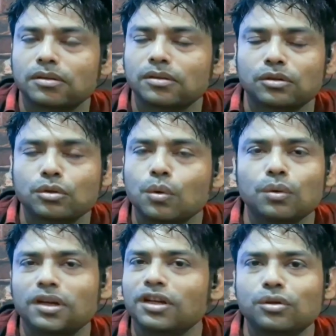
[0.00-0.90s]
no
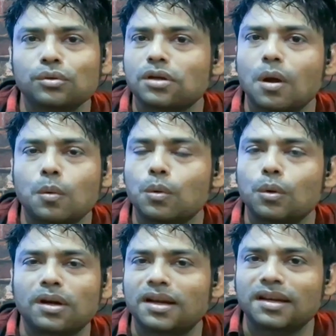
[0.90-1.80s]
need to
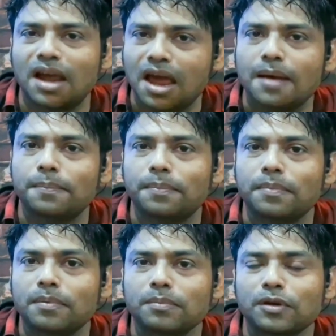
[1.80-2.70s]
download any app,
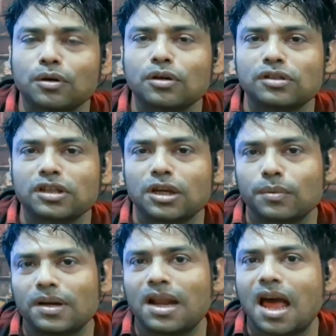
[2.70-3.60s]
because you
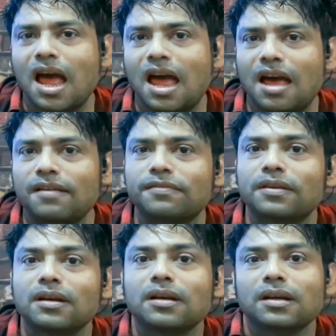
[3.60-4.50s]
will have
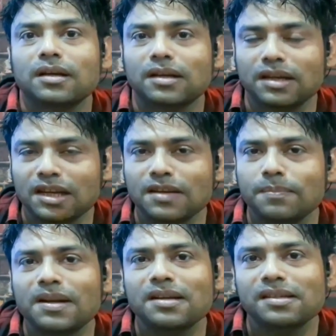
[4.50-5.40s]

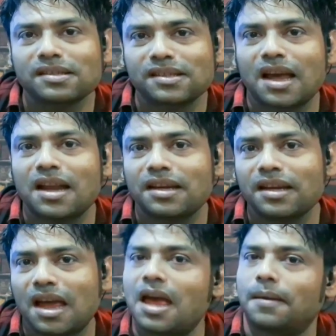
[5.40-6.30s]
inbuilt
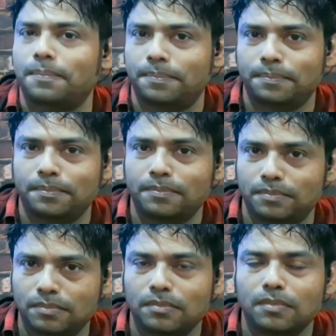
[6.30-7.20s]
scanning app.
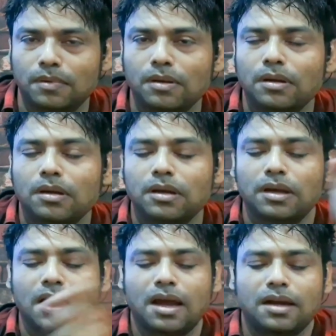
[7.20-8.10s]

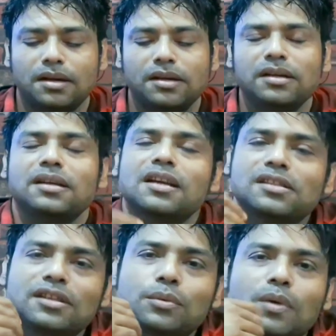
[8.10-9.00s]
And in
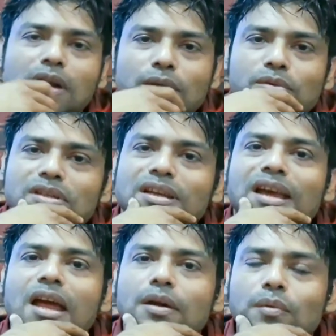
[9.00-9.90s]
case you are using
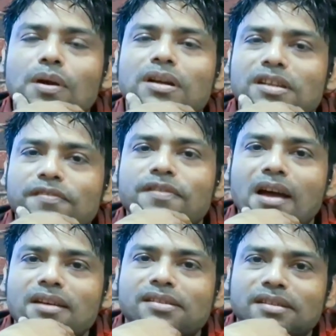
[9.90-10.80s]
Android
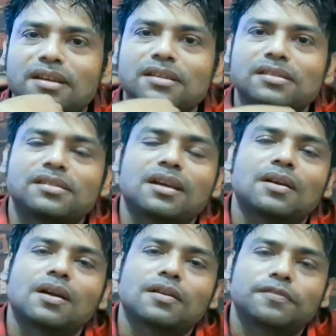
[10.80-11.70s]
devices, there
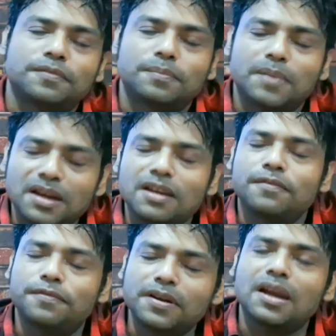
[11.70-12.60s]
are many
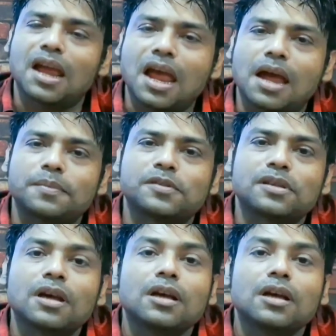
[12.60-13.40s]
free apps